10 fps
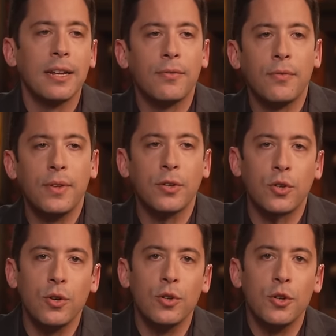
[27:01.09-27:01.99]
and if it feels
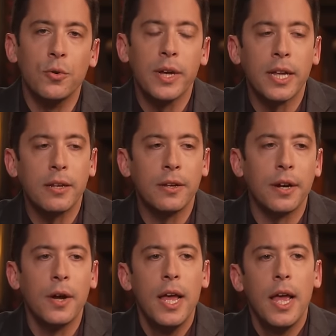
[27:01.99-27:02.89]
good, do it, you
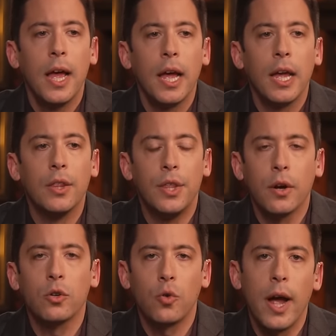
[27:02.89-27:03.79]
know.
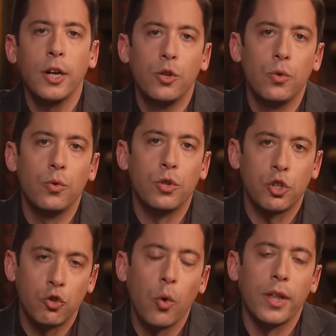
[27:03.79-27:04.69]
They're trying to
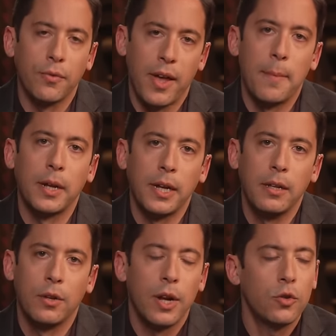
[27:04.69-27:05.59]
destroy the family.
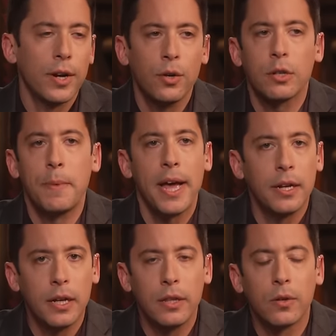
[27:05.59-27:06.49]
They're not trying to expand
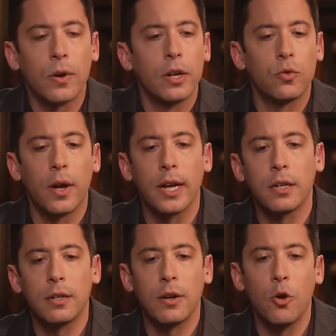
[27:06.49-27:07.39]
it. They're not trying
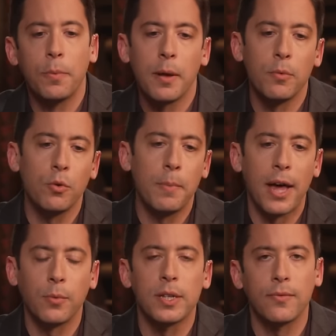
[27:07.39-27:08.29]
to open up new
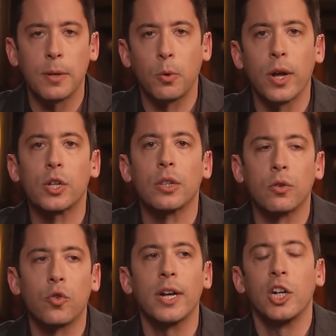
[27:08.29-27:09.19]
pathways of liberation. They're
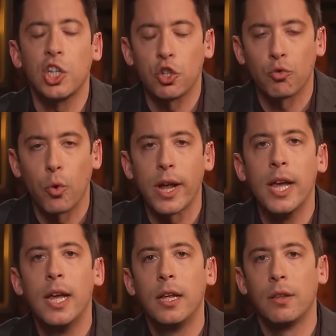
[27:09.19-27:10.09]
trying to destroy
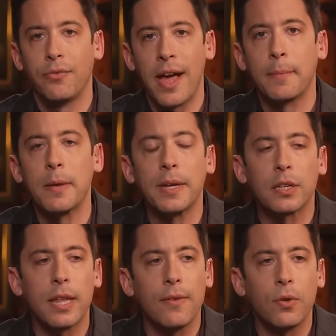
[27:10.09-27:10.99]
the family
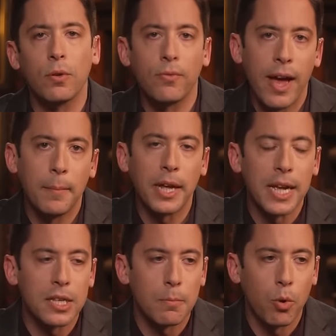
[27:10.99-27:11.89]
because they view the family
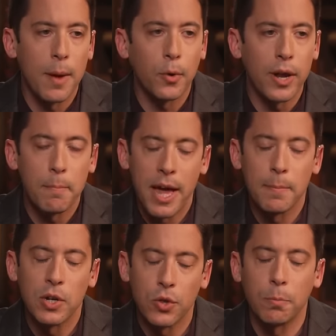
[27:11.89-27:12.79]
as the primary
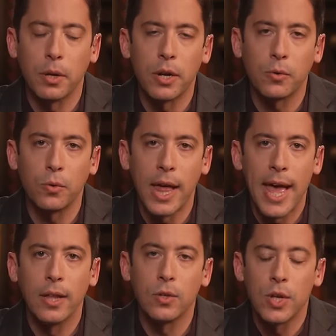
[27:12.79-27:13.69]
impediment to their political
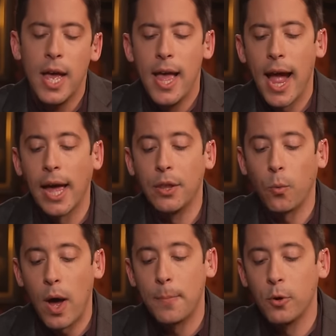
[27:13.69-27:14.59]
ends. And the
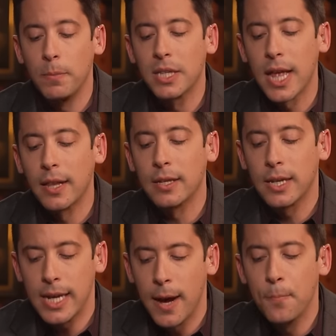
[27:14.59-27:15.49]
WAPO admits that. They say,
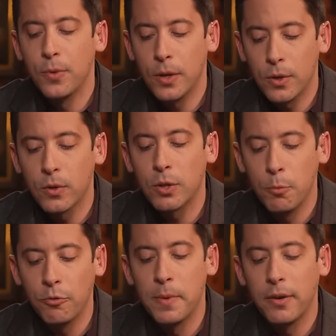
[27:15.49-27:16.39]
yeah, no, there is a
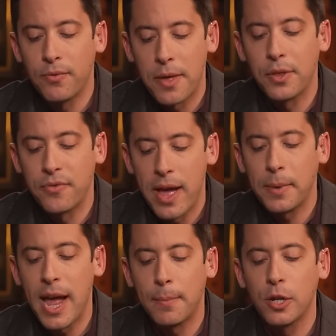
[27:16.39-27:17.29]
movement, fa- the
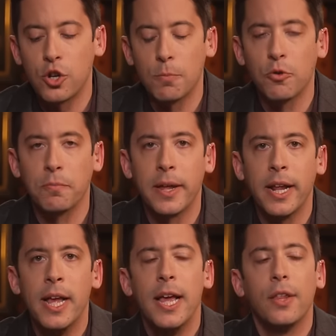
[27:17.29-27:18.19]
family abolition movement.
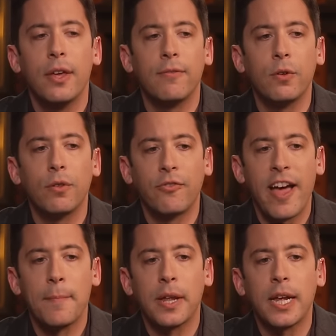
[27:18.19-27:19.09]
They view the
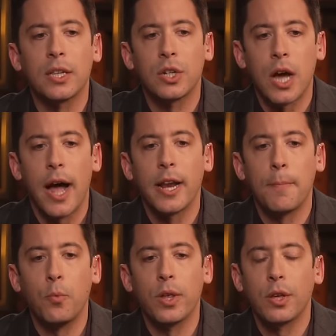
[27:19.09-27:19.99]
family as tied
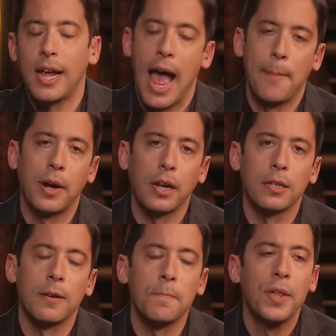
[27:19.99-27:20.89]
up with
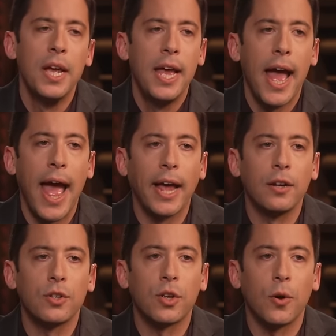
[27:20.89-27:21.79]
capitalism.
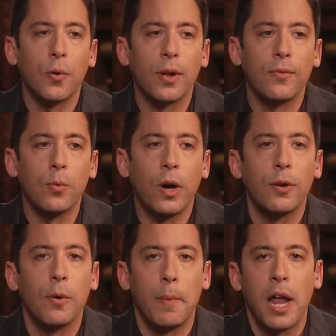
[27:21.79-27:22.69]
And so if you want
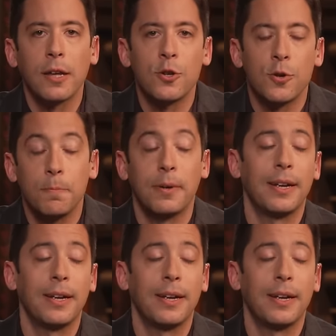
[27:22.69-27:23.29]
to abolish